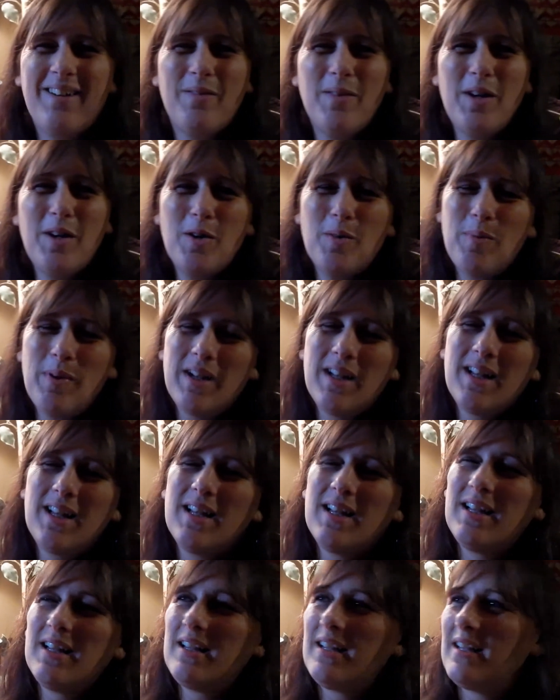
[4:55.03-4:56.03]
Well,
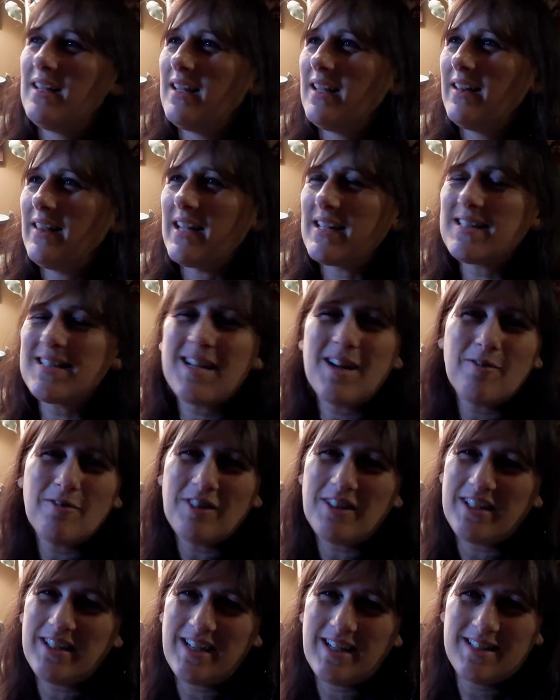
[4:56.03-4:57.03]
that's not
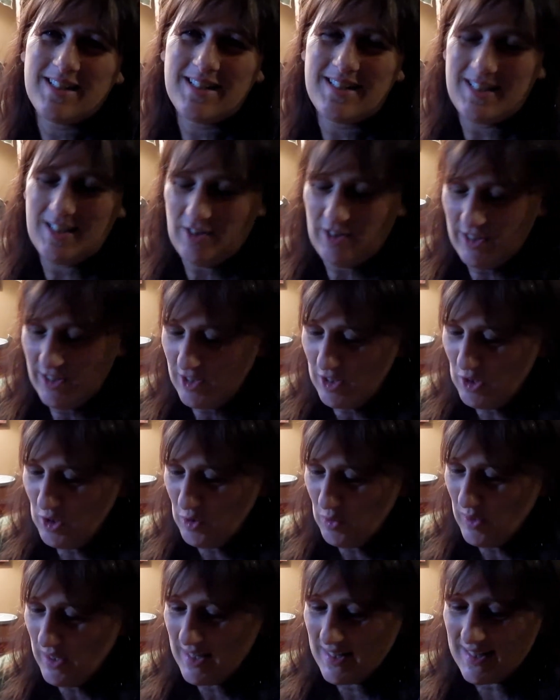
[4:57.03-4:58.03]
really necessarily
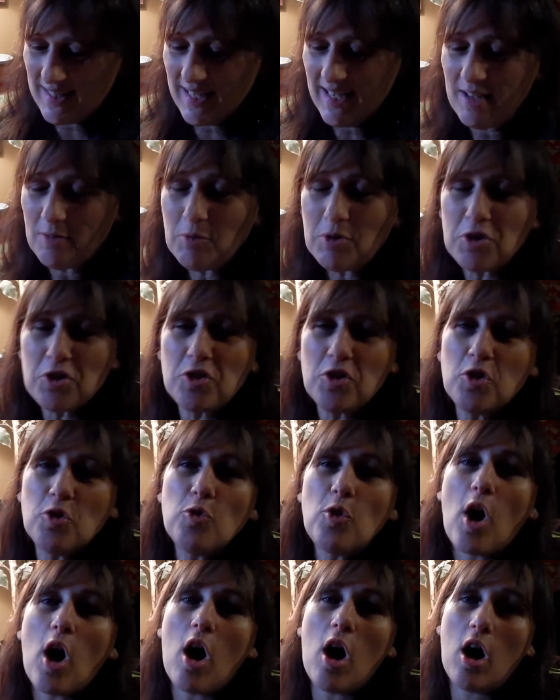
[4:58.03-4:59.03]
new, is it? It was
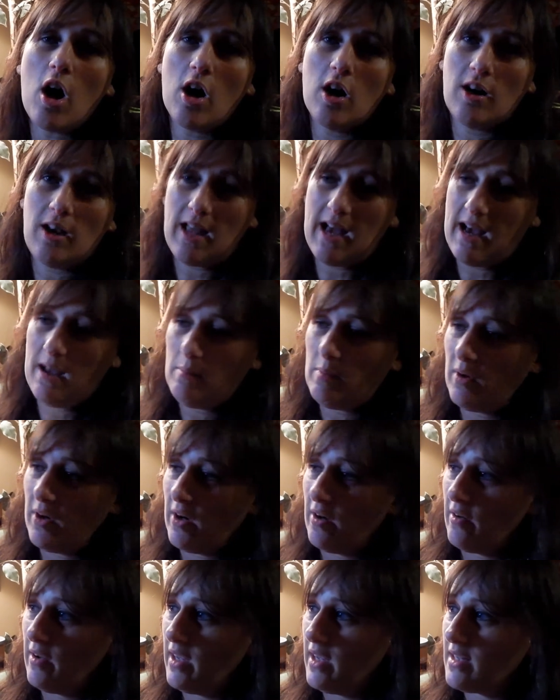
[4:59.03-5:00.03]
new to our
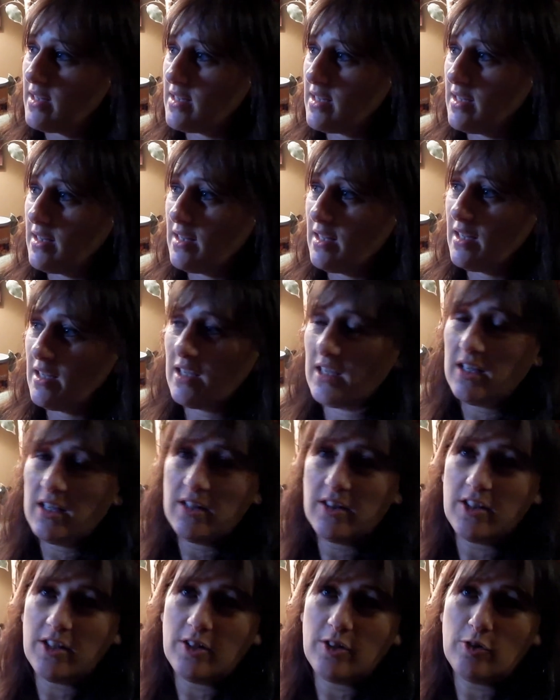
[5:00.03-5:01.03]
library. It's in
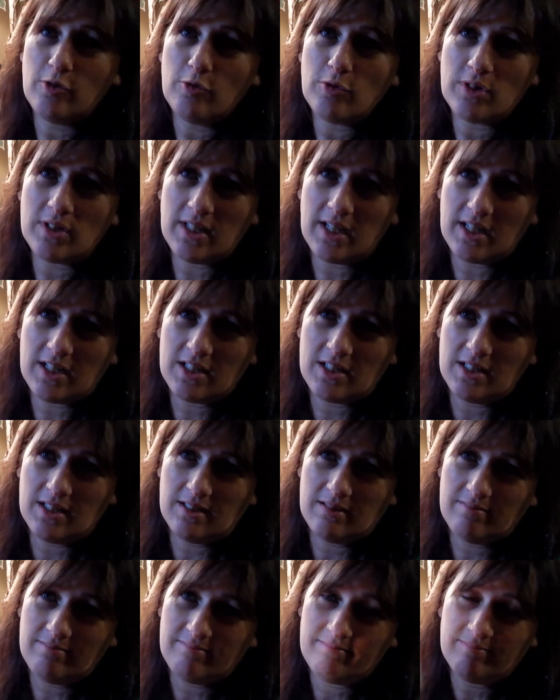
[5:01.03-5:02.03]
the new
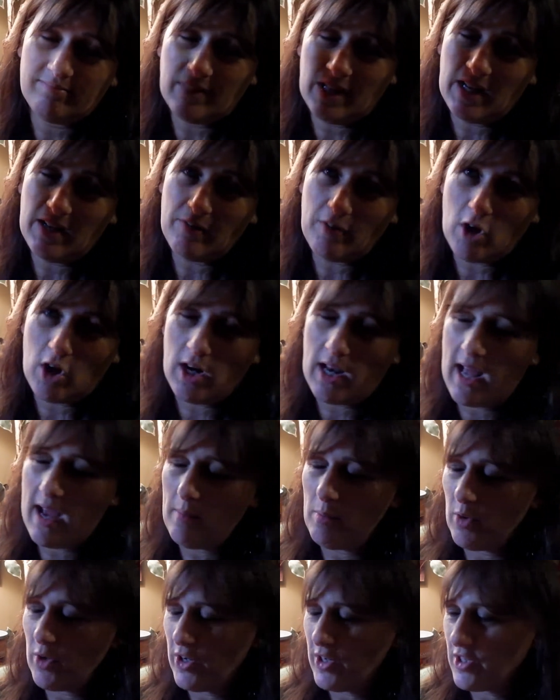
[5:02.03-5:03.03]
section of our
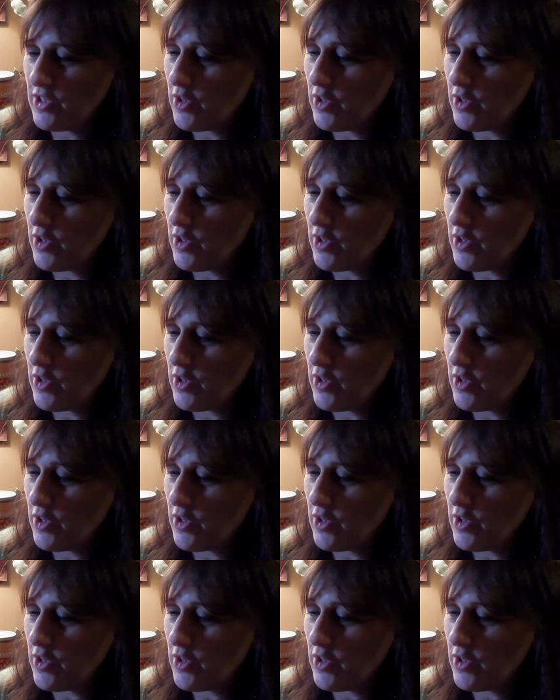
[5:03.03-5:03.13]
library.